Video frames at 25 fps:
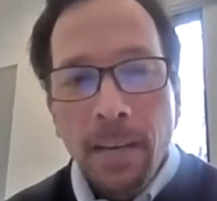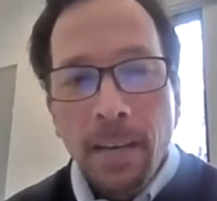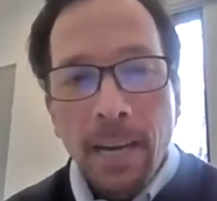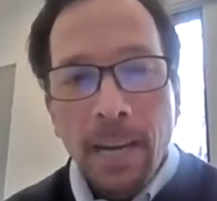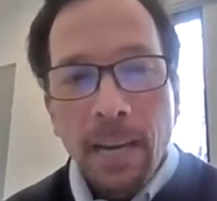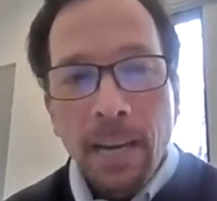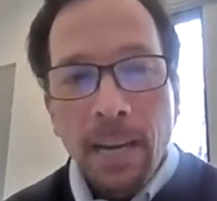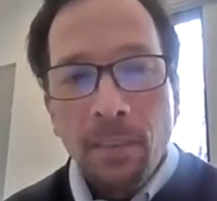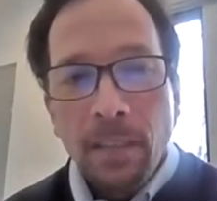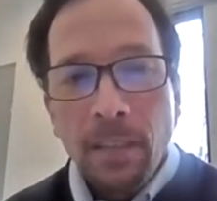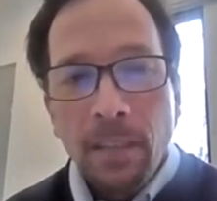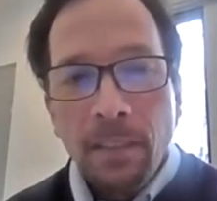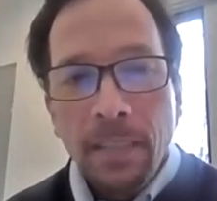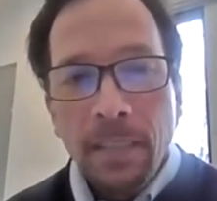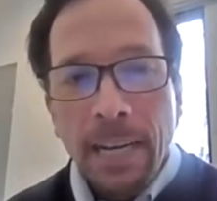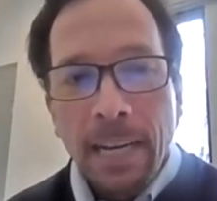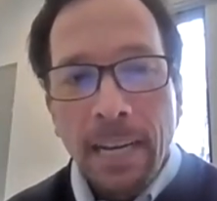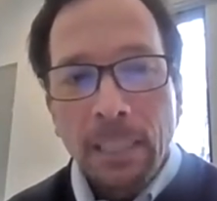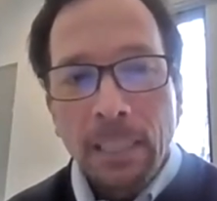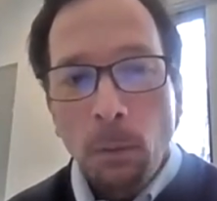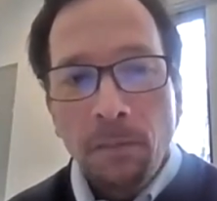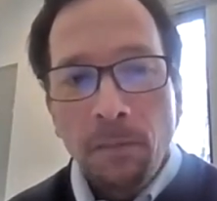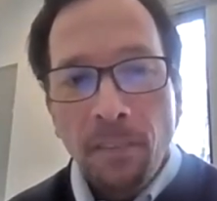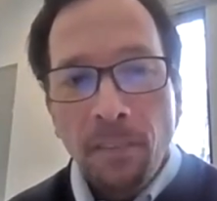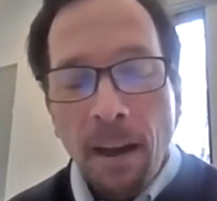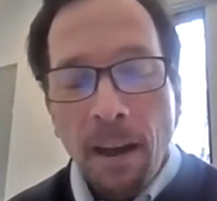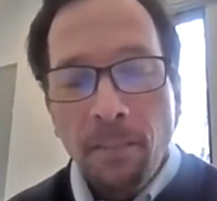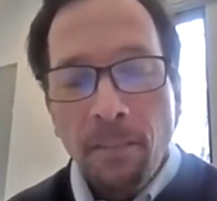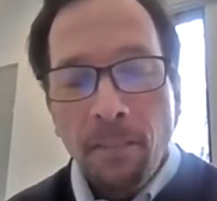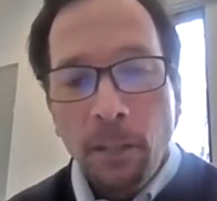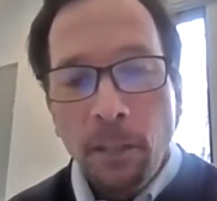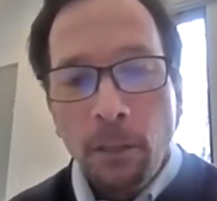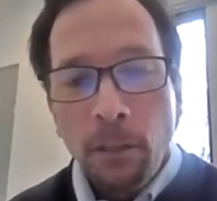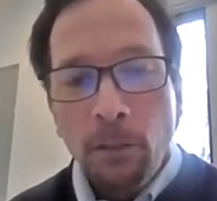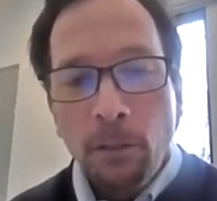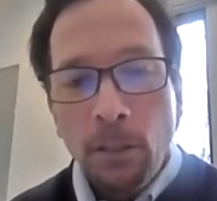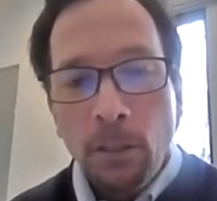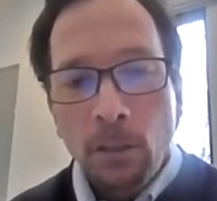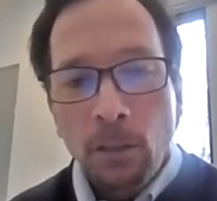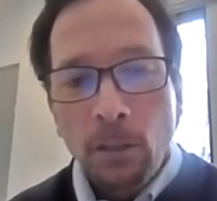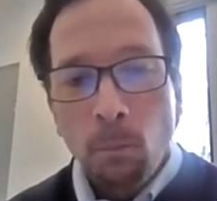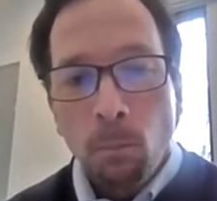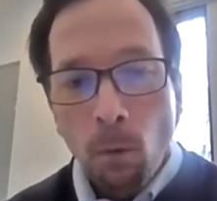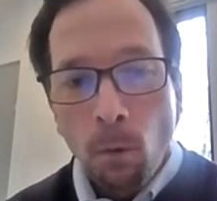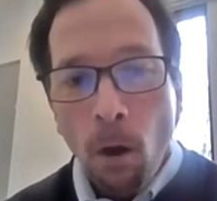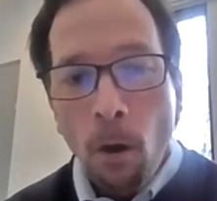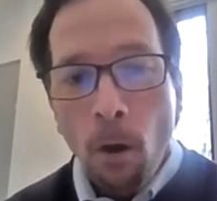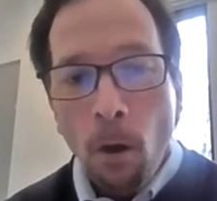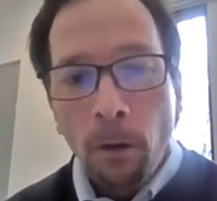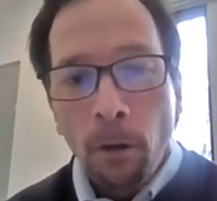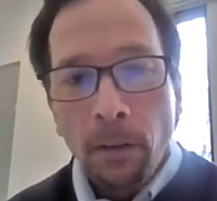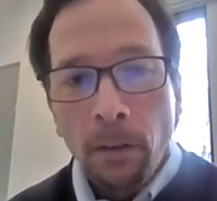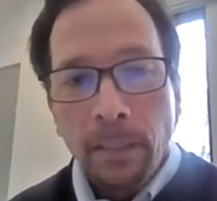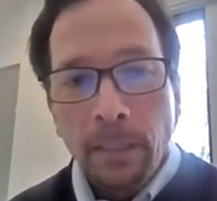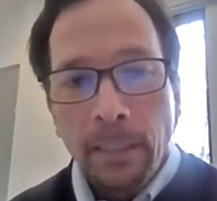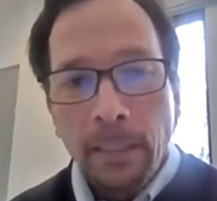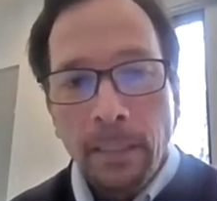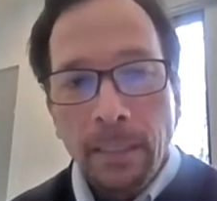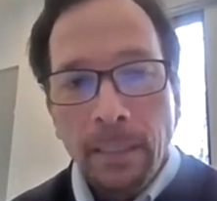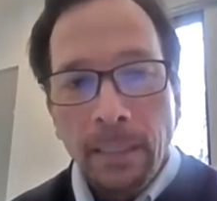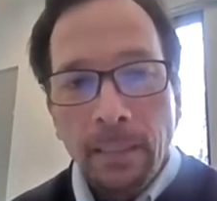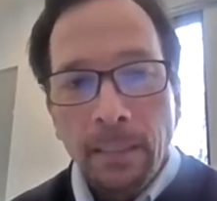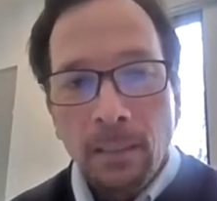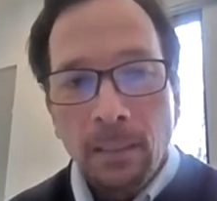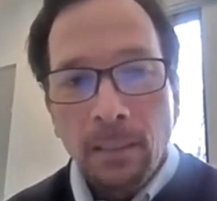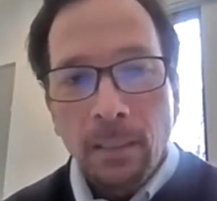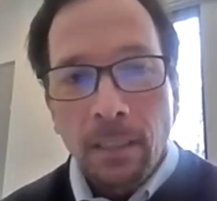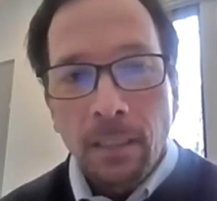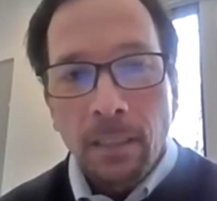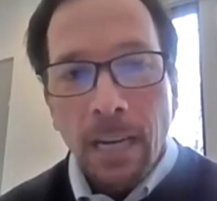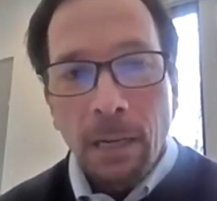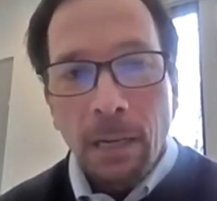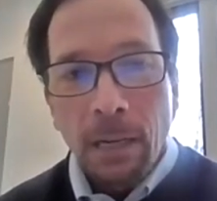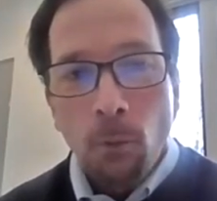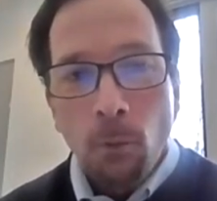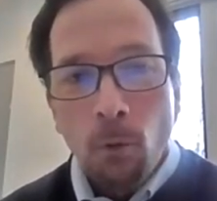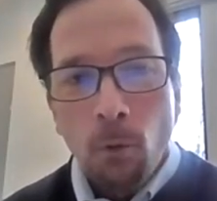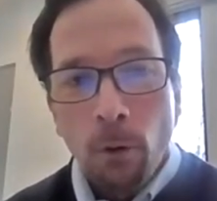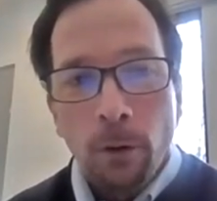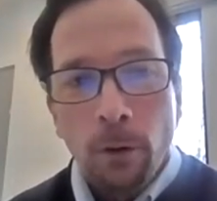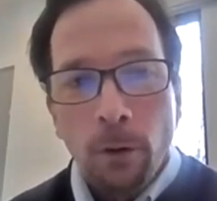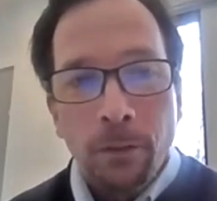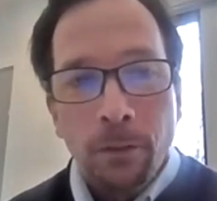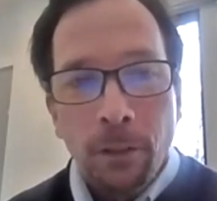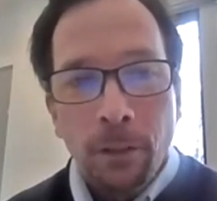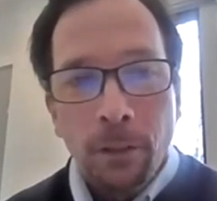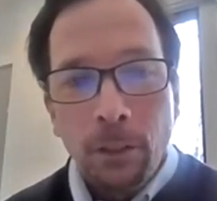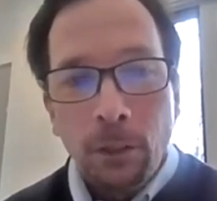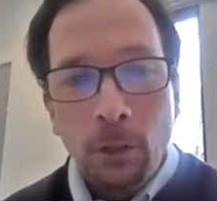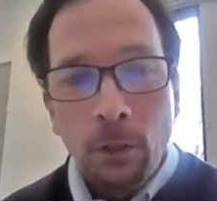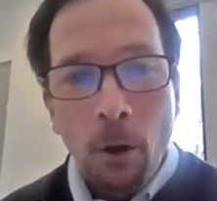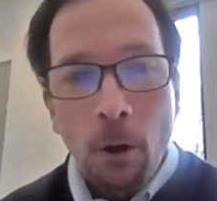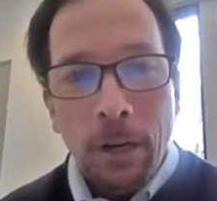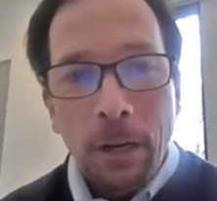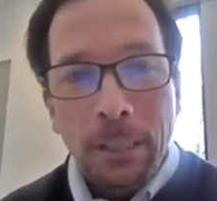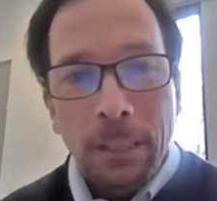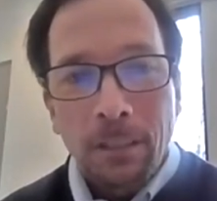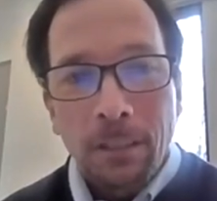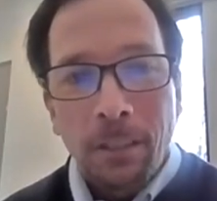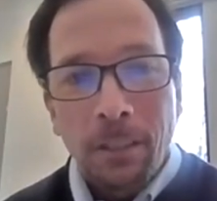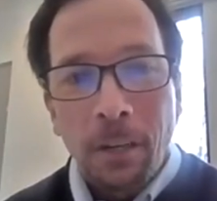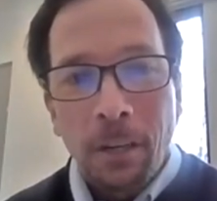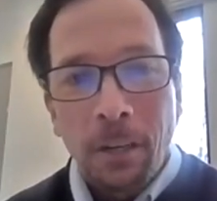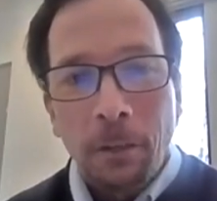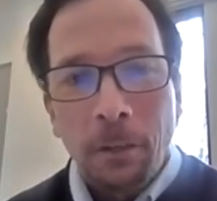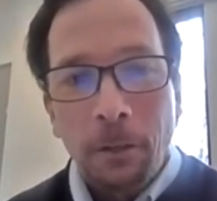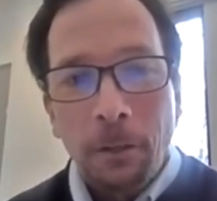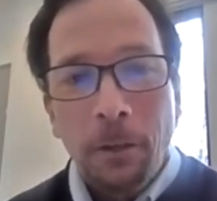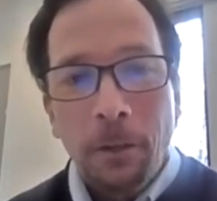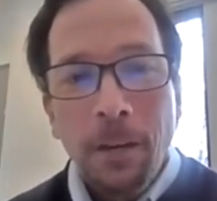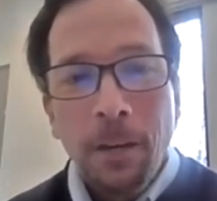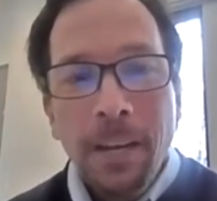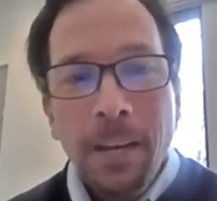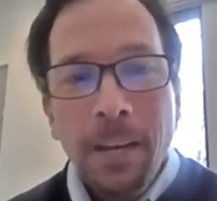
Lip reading: And then the S&P 500 just broadly is kind of more the darkest color.